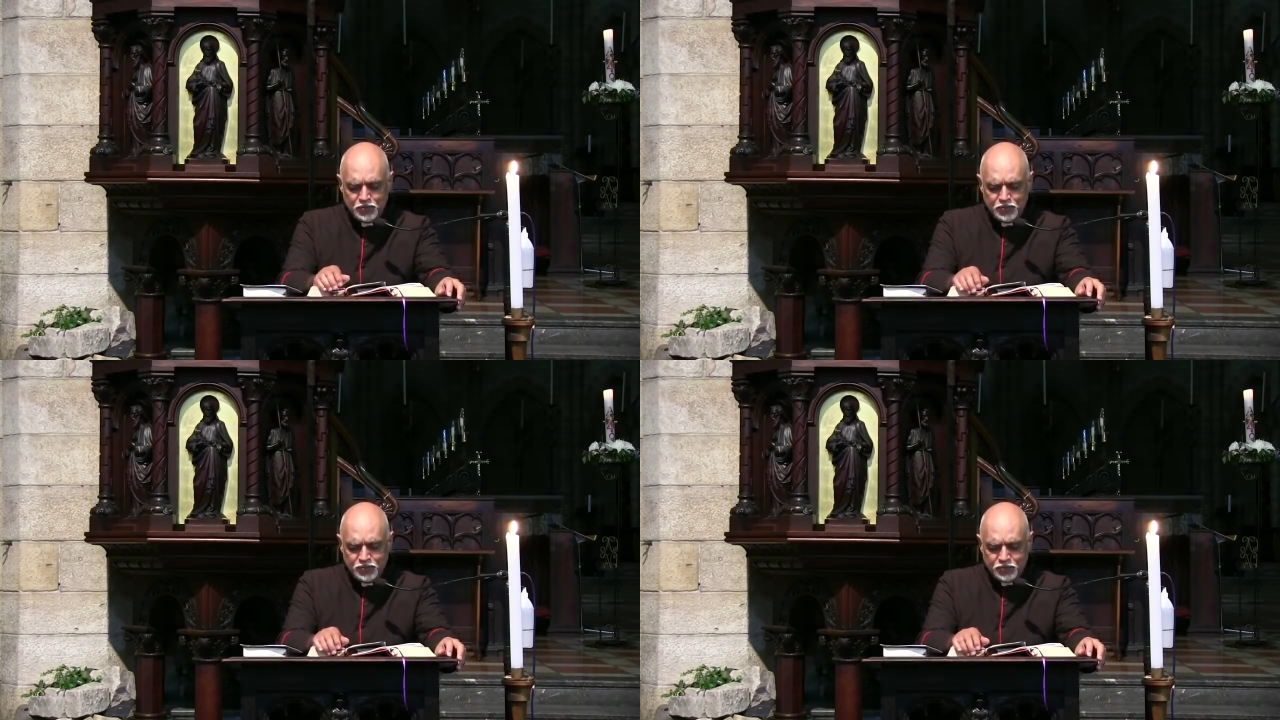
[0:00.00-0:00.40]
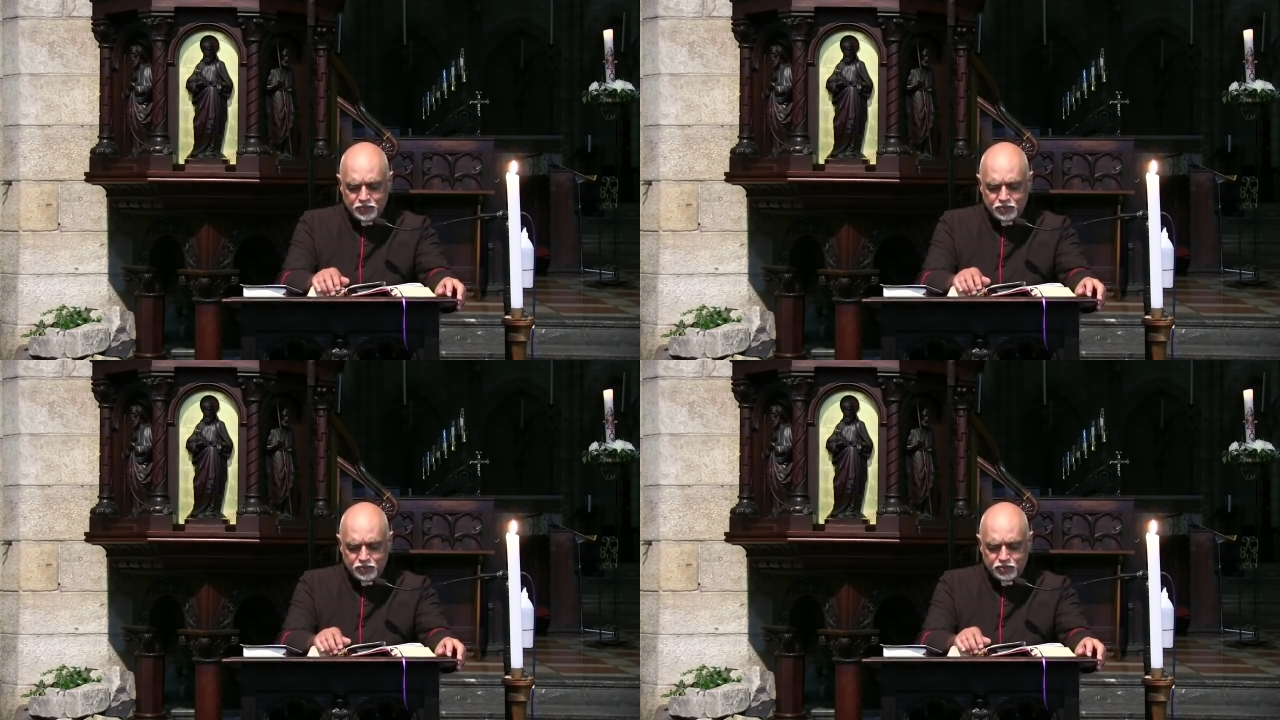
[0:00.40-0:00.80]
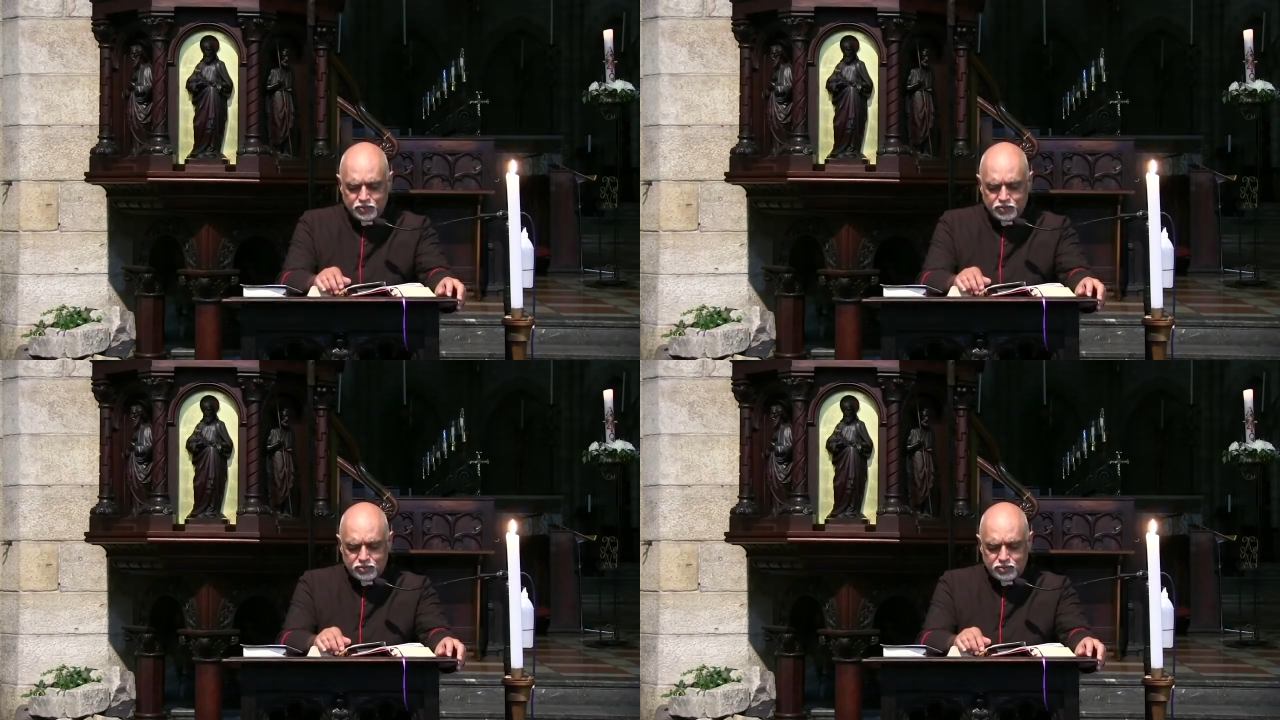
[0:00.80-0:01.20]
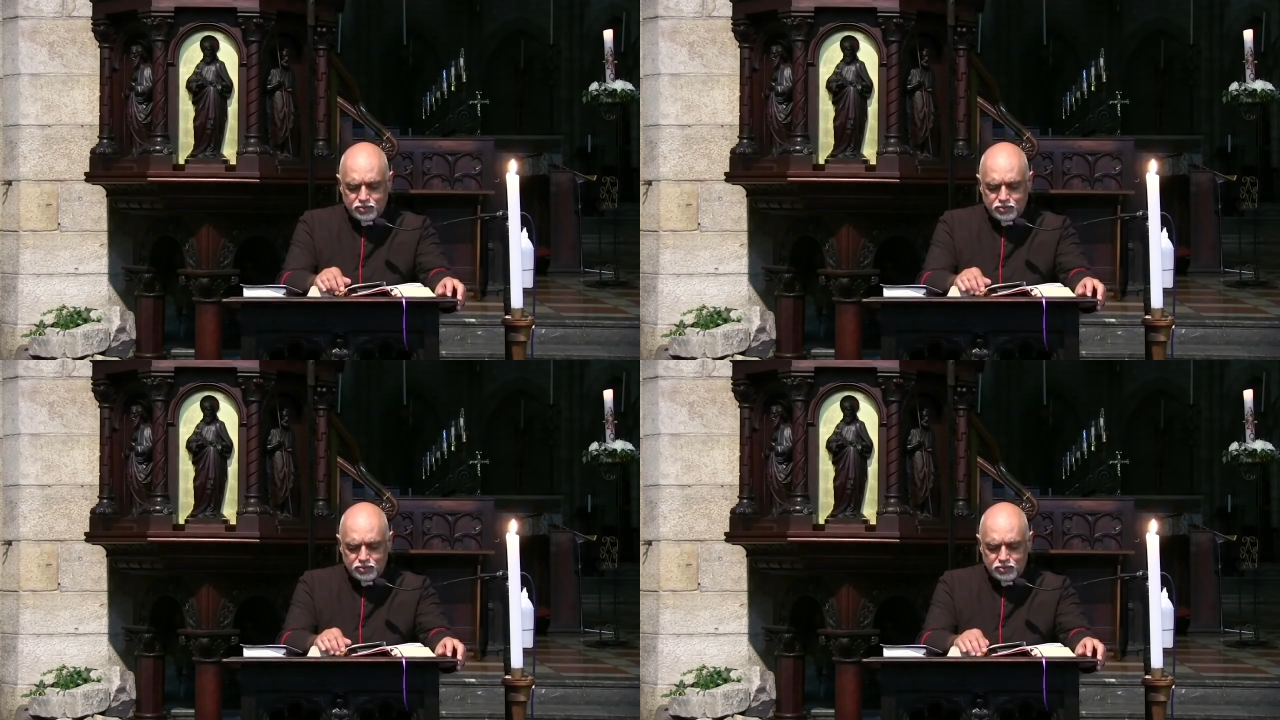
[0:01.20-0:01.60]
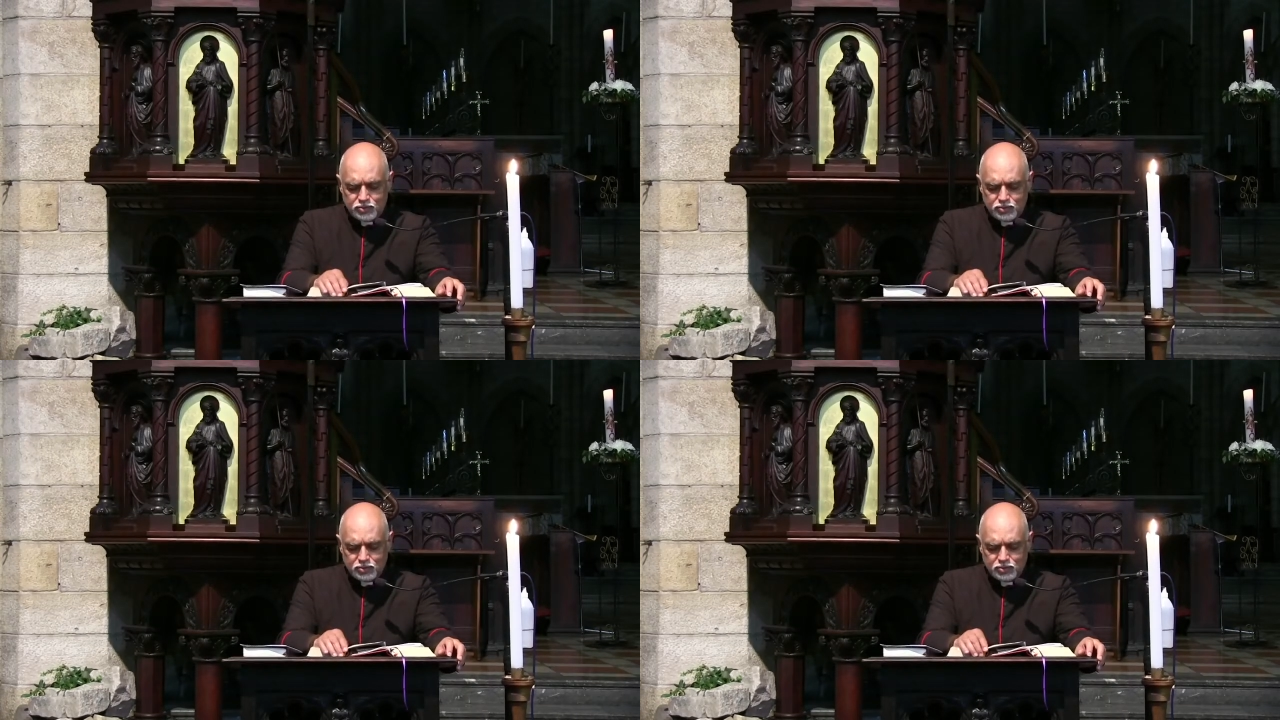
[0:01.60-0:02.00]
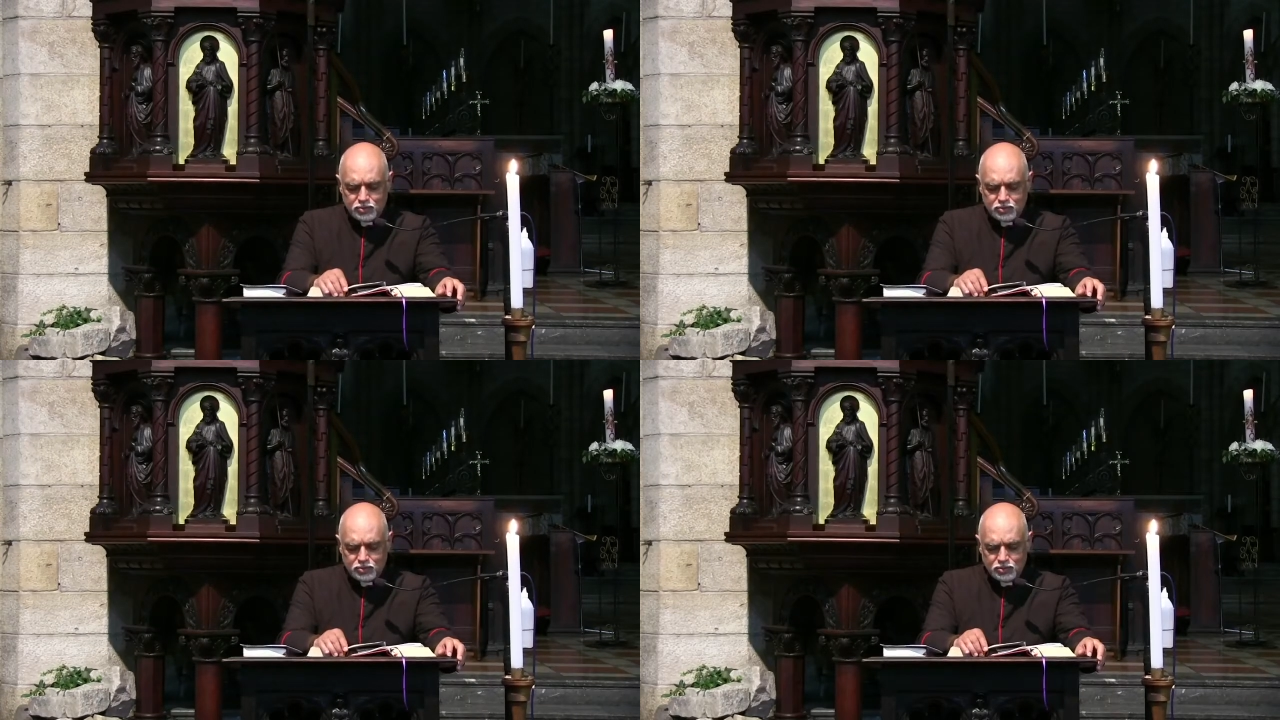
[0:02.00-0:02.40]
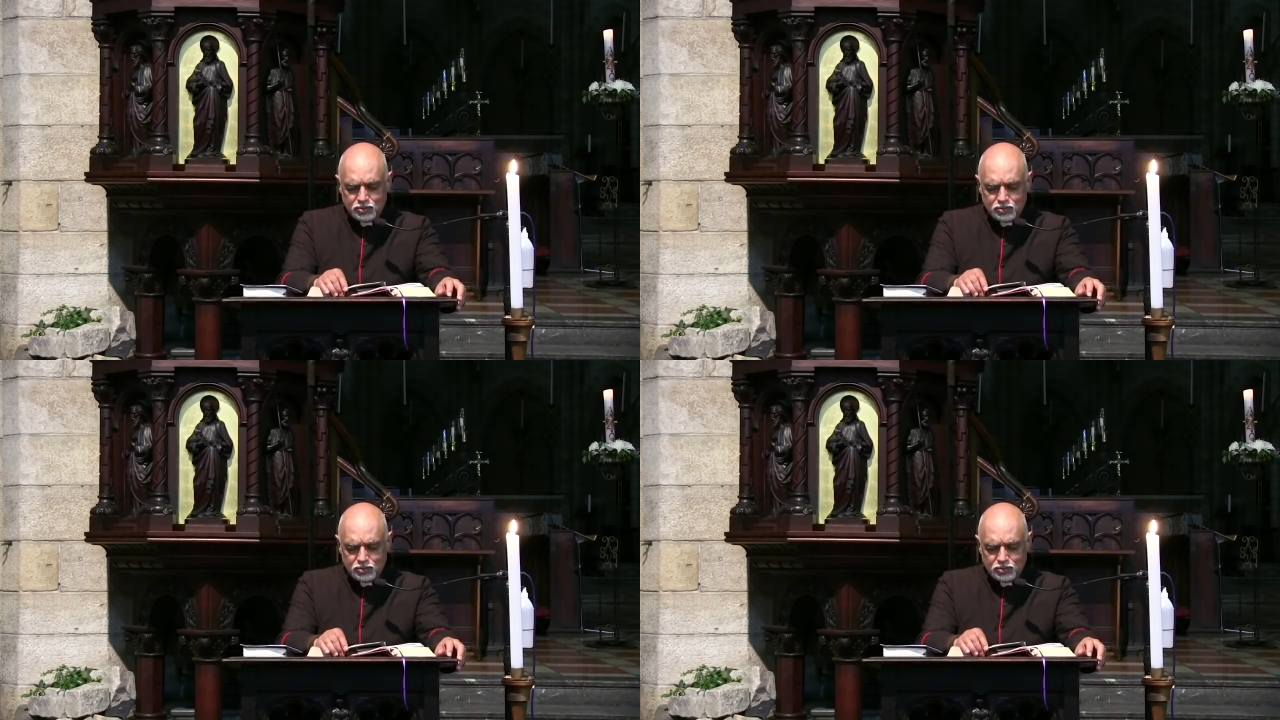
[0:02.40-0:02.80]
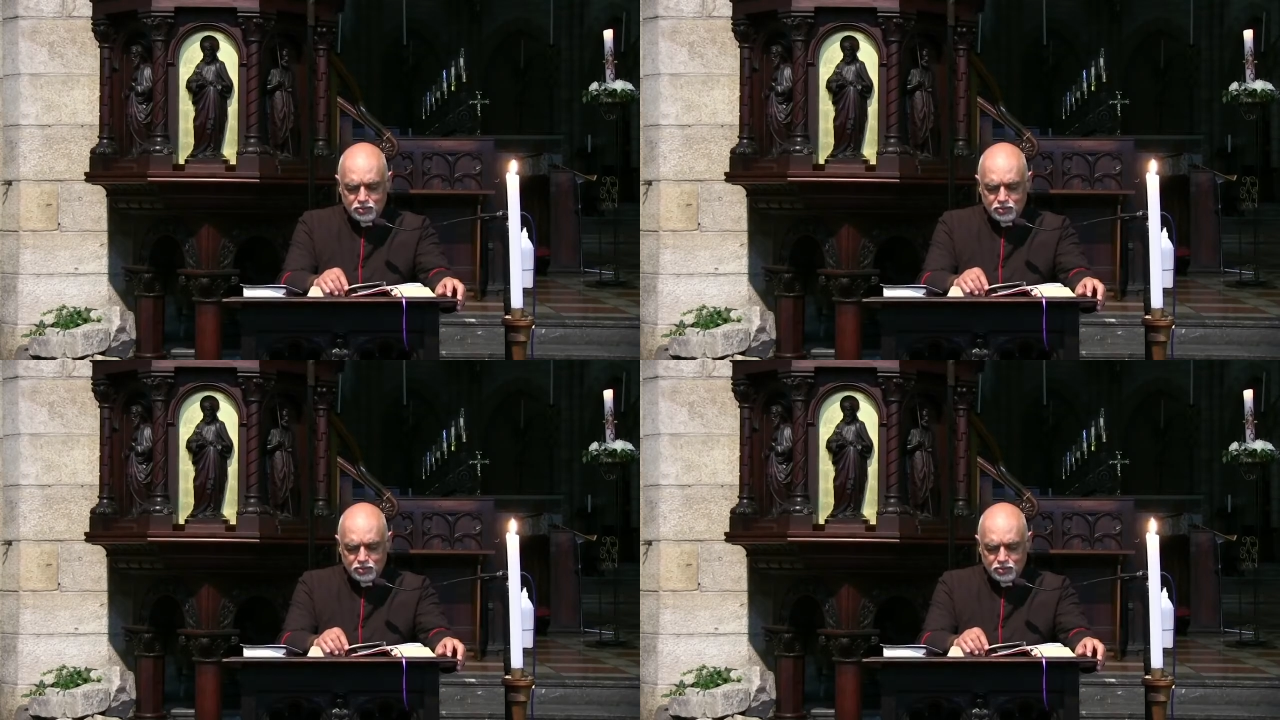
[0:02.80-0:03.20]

[no speech]